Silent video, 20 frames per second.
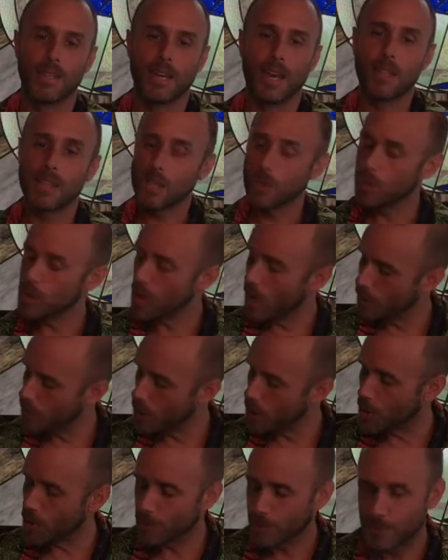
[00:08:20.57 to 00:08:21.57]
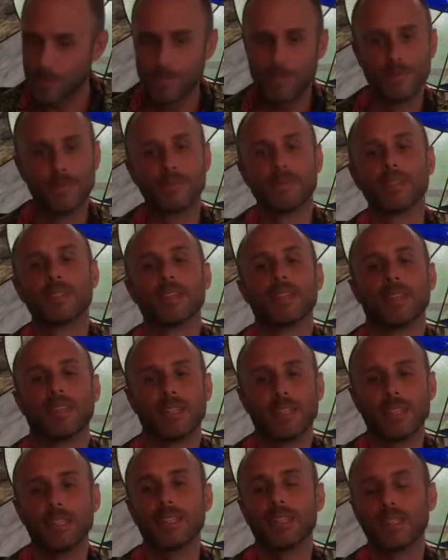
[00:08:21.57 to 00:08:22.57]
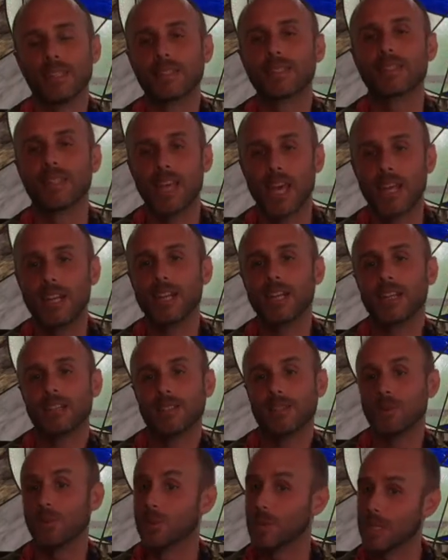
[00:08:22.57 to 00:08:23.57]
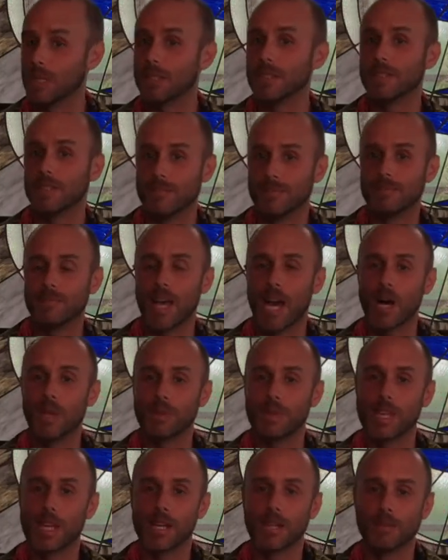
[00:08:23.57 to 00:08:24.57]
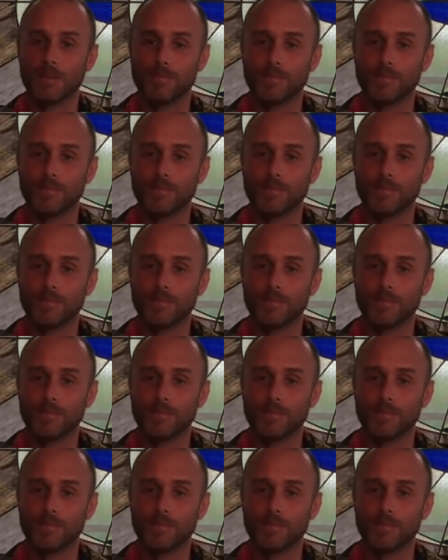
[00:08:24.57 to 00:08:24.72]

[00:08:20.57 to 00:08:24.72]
I think we all know it's getting real out there.